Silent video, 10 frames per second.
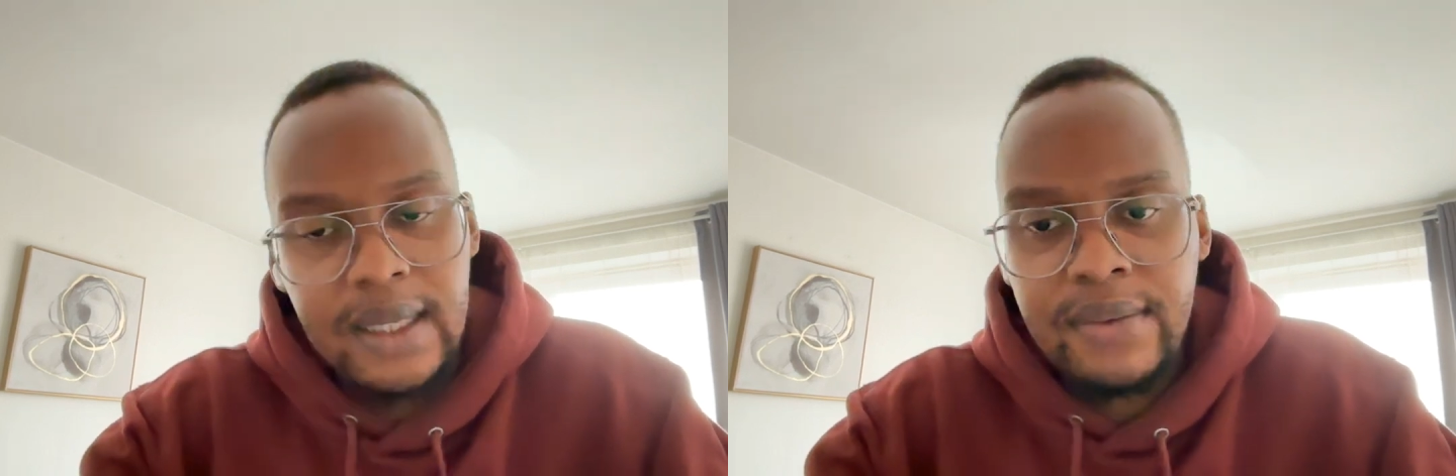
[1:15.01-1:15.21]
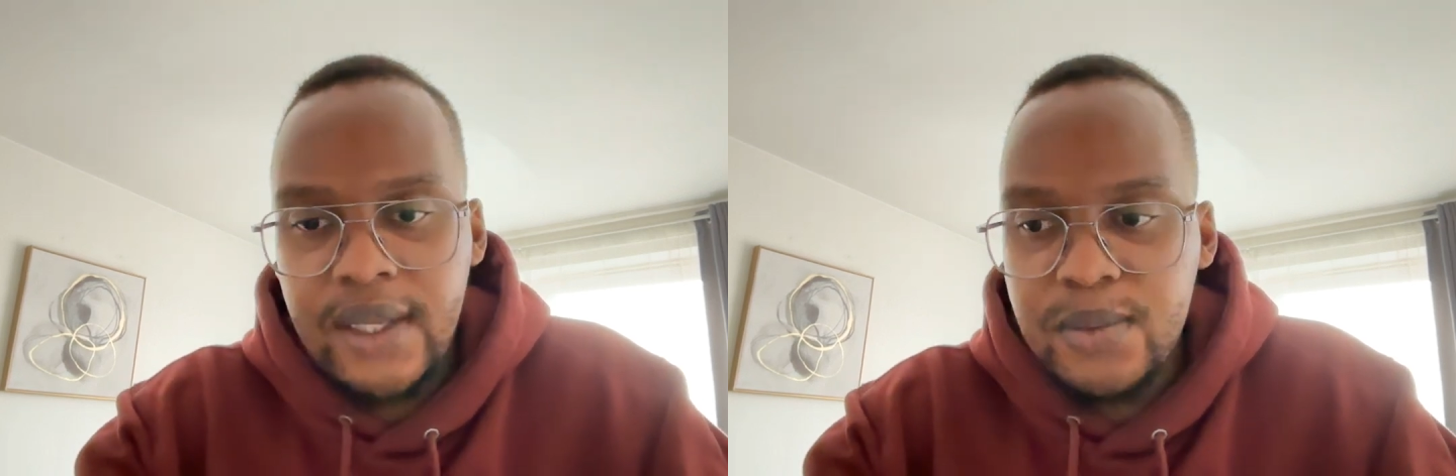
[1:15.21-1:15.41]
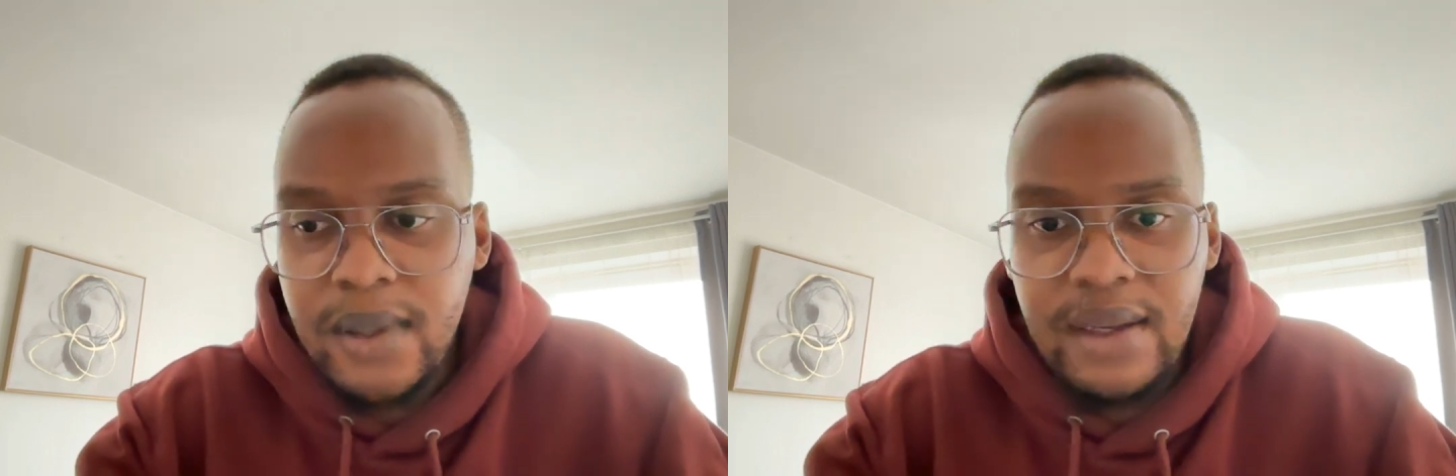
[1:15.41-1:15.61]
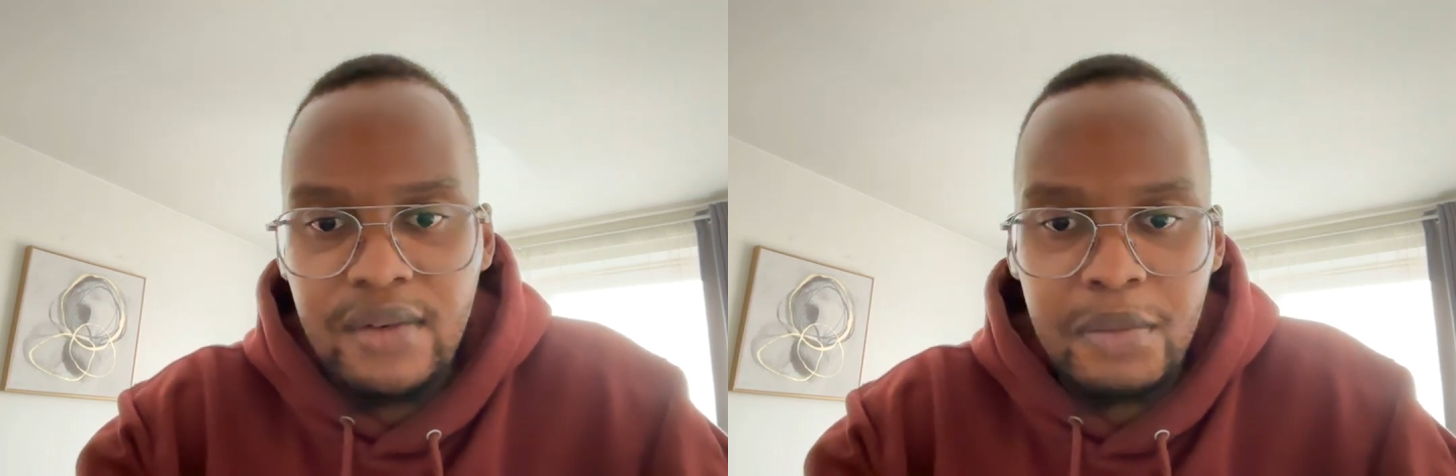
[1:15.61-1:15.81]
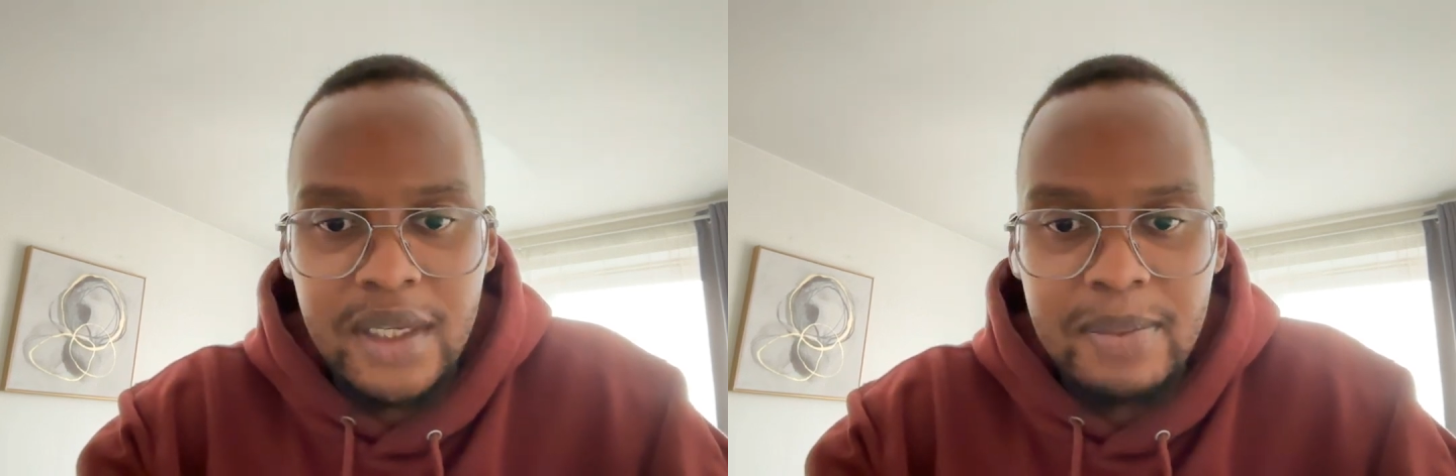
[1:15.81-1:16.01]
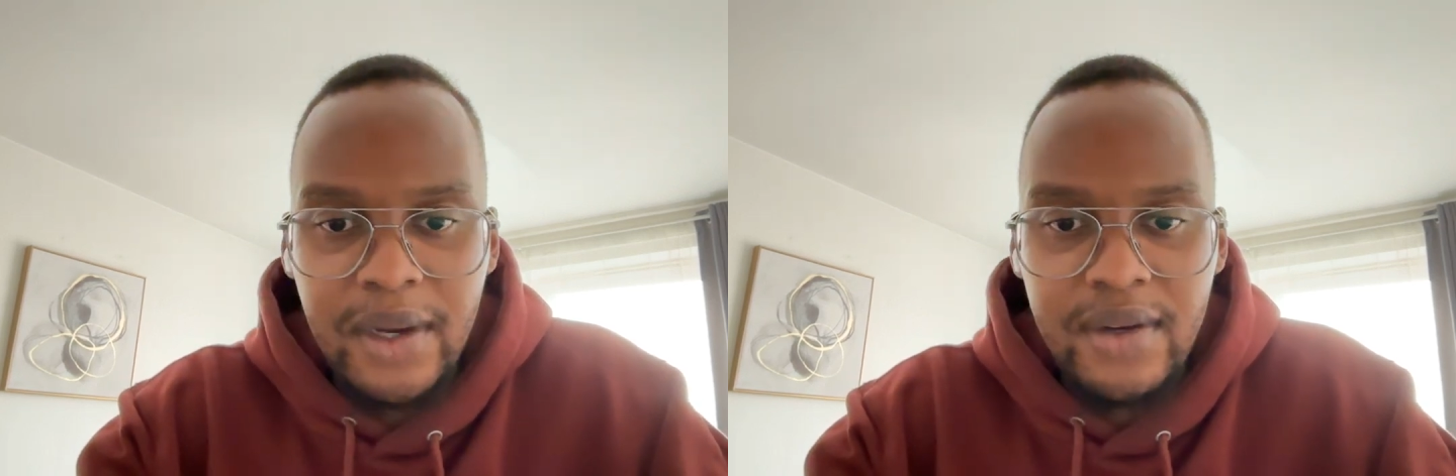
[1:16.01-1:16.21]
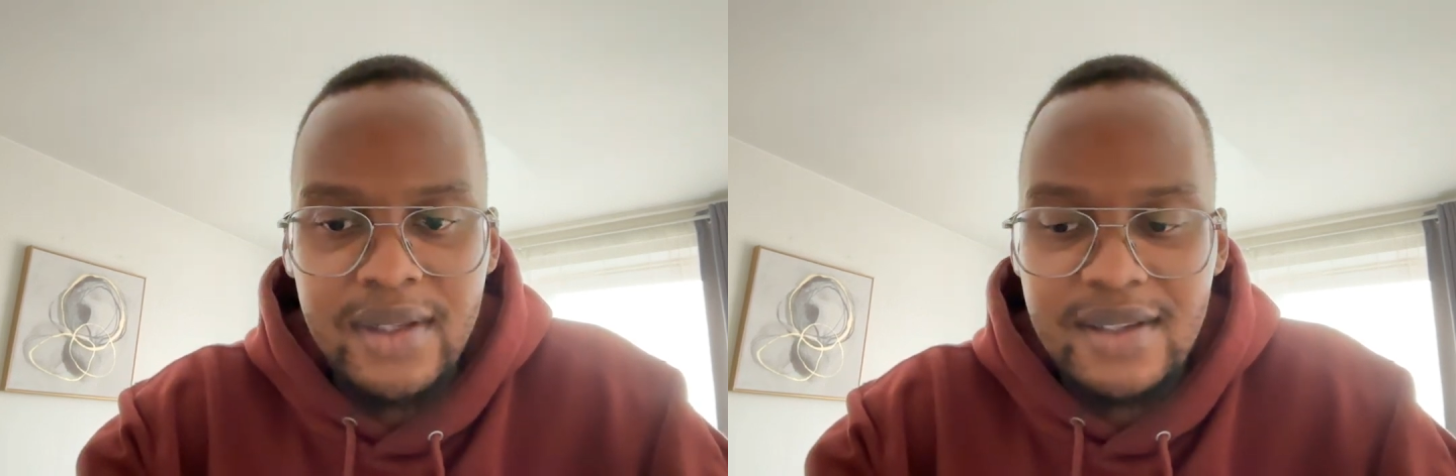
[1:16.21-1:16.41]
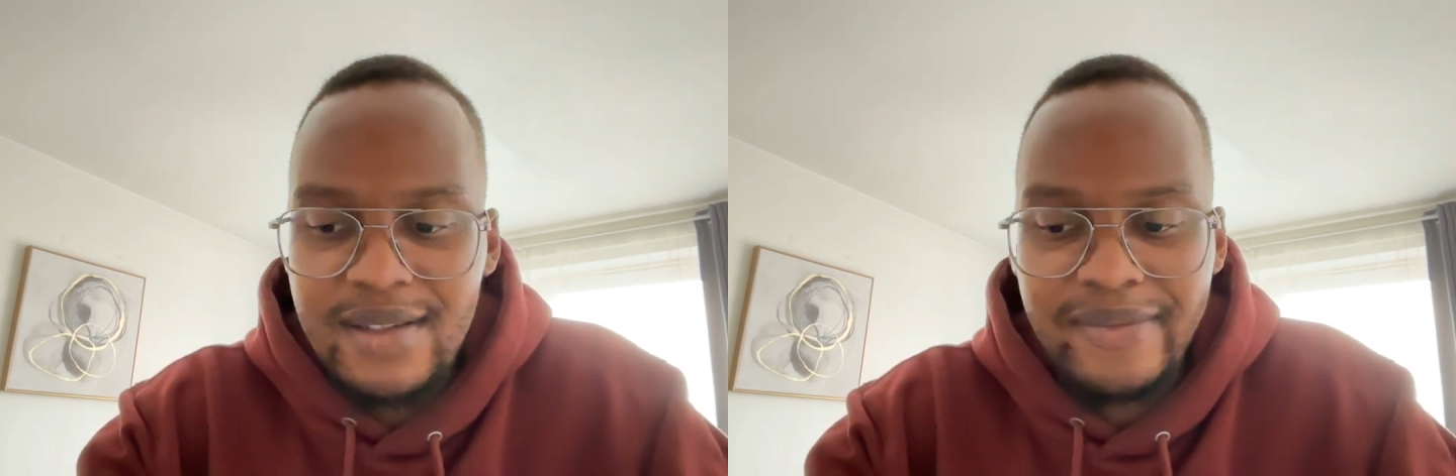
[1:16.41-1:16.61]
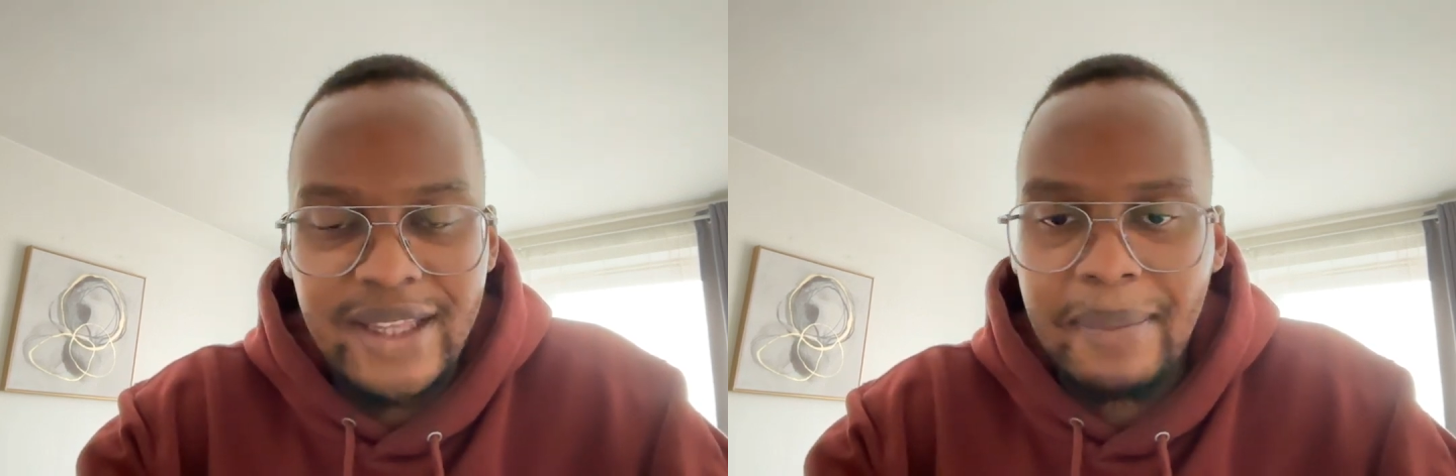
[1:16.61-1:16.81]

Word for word: if there's one thing from experience,